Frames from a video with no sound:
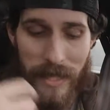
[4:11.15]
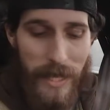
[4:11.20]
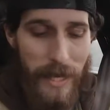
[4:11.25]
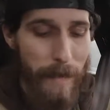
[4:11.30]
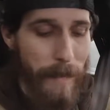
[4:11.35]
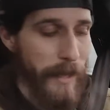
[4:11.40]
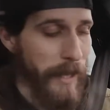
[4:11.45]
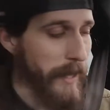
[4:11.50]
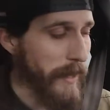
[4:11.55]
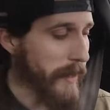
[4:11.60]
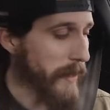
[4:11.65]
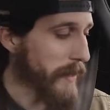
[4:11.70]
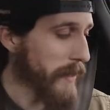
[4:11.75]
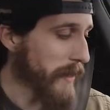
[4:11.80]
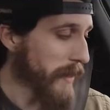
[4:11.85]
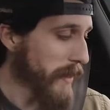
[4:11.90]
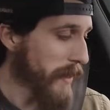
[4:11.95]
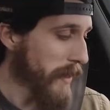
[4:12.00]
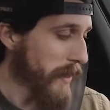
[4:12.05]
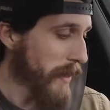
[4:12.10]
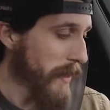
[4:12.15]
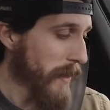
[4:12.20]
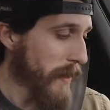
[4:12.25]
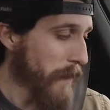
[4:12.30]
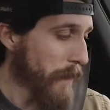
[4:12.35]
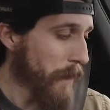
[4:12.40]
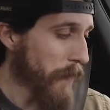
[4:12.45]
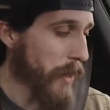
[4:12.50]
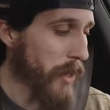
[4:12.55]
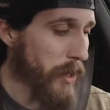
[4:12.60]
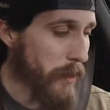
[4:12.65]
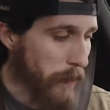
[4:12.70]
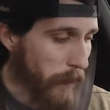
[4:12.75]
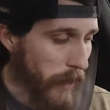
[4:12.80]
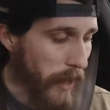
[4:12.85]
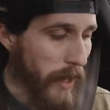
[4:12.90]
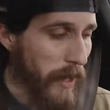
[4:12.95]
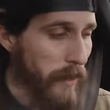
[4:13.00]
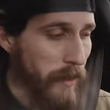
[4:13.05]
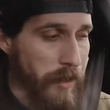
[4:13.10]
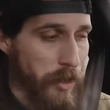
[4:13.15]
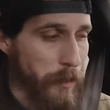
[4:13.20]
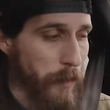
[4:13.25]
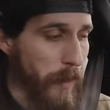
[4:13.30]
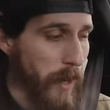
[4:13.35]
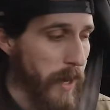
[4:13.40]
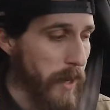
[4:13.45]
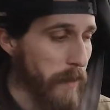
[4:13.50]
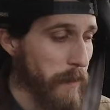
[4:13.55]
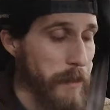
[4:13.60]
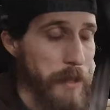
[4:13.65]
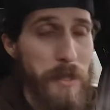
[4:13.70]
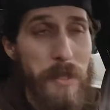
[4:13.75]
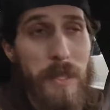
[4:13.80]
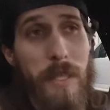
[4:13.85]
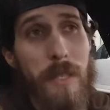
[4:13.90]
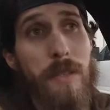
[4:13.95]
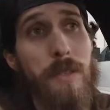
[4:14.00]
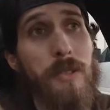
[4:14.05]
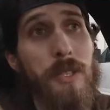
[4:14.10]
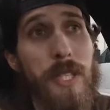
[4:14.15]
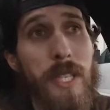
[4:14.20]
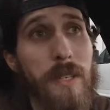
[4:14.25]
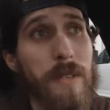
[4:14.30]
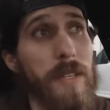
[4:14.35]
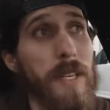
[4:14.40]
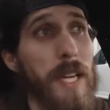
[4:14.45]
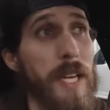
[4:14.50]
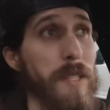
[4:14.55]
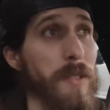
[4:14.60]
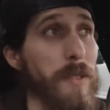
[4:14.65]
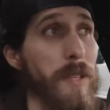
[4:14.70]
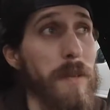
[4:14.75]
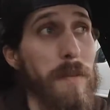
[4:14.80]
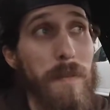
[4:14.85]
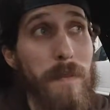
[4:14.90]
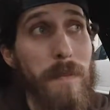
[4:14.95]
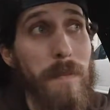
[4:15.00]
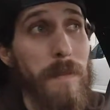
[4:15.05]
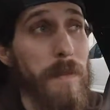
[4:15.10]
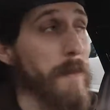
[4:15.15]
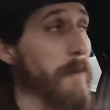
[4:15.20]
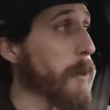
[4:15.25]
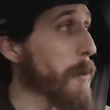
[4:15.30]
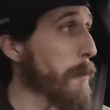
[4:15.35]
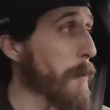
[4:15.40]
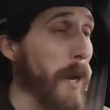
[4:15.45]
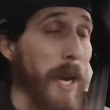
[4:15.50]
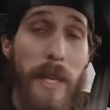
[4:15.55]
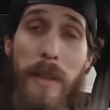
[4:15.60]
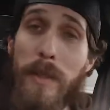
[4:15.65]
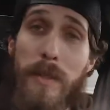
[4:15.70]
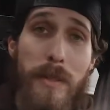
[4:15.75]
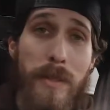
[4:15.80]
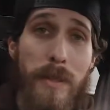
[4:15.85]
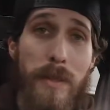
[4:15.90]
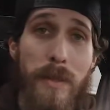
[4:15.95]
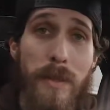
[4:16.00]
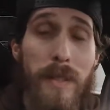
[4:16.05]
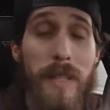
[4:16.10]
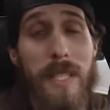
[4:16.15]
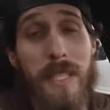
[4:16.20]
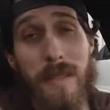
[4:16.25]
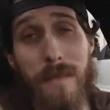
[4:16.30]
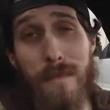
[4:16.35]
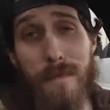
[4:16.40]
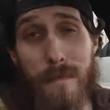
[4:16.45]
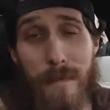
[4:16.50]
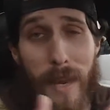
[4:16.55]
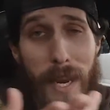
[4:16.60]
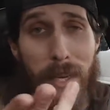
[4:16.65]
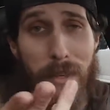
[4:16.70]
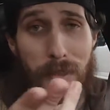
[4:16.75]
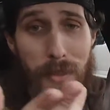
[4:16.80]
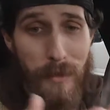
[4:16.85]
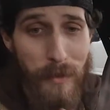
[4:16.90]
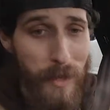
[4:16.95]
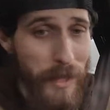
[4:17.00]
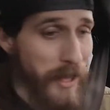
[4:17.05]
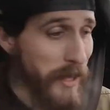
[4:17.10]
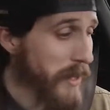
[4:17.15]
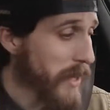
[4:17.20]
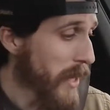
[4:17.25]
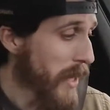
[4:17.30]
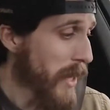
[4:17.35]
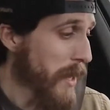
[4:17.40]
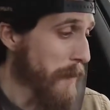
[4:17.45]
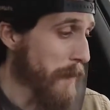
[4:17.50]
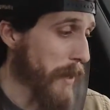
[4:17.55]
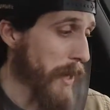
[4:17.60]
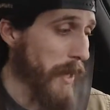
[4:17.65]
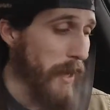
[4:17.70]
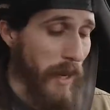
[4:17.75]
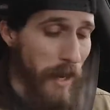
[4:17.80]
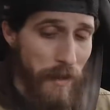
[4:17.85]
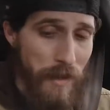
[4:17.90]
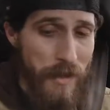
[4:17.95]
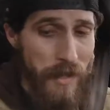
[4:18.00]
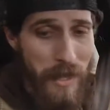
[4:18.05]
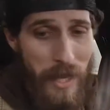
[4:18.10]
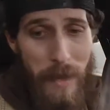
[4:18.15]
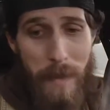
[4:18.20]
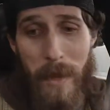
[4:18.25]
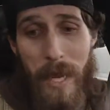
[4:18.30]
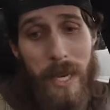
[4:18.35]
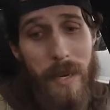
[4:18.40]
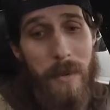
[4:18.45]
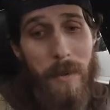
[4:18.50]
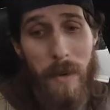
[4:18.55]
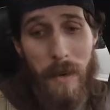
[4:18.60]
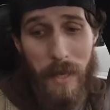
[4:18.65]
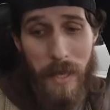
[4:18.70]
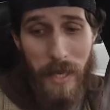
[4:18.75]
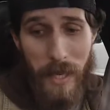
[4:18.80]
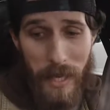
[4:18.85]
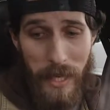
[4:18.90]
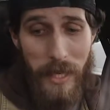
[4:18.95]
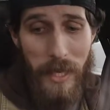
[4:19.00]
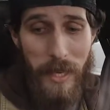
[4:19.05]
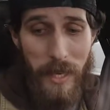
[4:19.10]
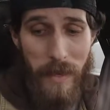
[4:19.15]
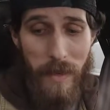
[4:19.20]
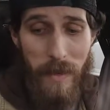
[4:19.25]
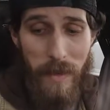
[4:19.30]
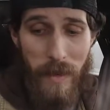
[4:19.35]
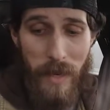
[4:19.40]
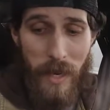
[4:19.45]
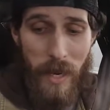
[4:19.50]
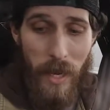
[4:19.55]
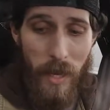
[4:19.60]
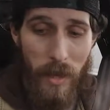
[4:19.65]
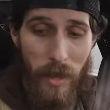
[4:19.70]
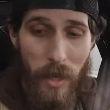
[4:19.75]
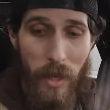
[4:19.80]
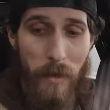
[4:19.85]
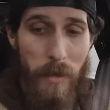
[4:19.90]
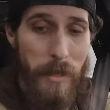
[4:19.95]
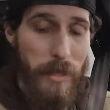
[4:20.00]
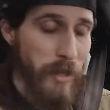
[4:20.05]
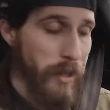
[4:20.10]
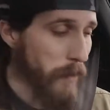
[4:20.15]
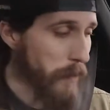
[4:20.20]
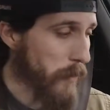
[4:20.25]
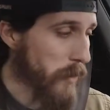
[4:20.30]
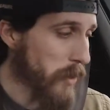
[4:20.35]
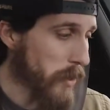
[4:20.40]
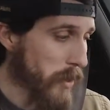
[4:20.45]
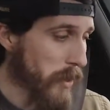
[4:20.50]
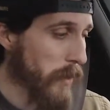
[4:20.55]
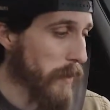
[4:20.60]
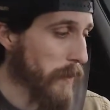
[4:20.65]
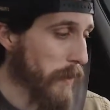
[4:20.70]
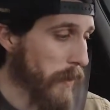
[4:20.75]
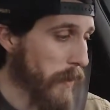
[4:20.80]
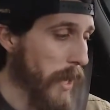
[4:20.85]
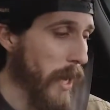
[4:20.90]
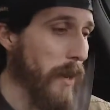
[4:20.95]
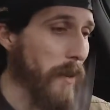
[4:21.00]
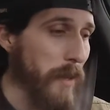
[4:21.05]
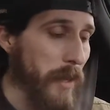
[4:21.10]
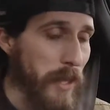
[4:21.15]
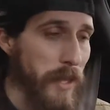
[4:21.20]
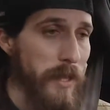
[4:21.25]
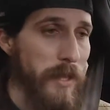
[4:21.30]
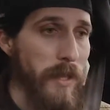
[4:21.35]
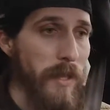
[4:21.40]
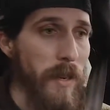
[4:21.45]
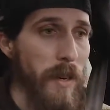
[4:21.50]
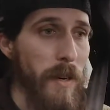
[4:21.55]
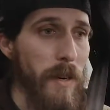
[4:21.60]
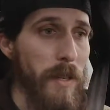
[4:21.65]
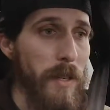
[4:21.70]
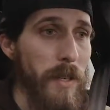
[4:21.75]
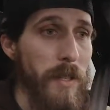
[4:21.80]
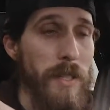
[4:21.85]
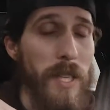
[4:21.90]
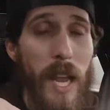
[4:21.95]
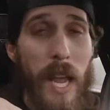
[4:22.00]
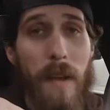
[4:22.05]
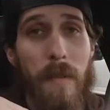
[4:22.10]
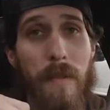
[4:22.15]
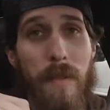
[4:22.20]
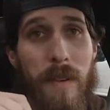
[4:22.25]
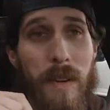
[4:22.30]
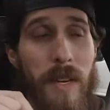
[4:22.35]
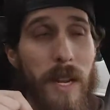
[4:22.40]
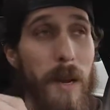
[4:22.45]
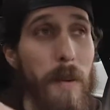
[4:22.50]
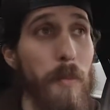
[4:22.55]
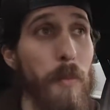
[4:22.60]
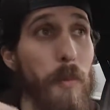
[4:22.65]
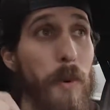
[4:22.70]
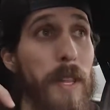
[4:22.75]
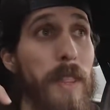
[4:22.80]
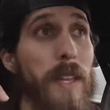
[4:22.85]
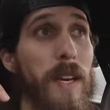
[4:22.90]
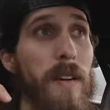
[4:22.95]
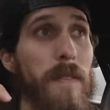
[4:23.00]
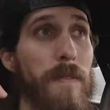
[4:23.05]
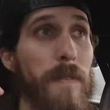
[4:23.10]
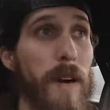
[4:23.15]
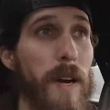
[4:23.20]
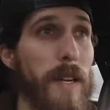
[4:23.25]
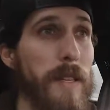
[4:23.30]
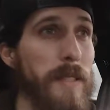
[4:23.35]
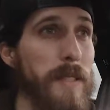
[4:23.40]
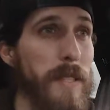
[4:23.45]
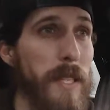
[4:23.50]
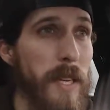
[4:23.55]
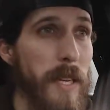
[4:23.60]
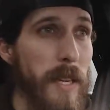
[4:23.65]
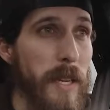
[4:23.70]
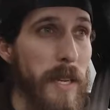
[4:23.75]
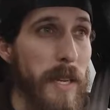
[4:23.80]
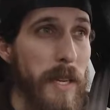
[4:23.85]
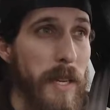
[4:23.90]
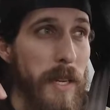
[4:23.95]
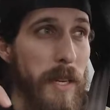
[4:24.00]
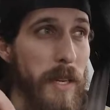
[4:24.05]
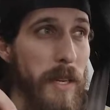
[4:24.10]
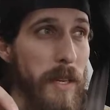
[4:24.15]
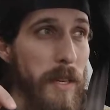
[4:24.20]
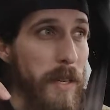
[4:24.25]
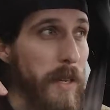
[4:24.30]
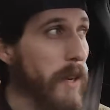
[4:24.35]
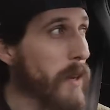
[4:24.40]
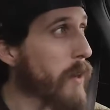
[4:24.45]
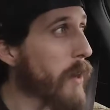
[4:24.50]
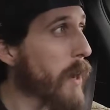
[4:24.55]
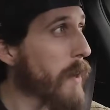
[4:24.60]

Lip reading: I mean, there's black, there's brown, which they usually tell you not to combine those two, at least fashion-wise. But obviously, they made it work in here, along with some silver. Now, this car does come with avant-garde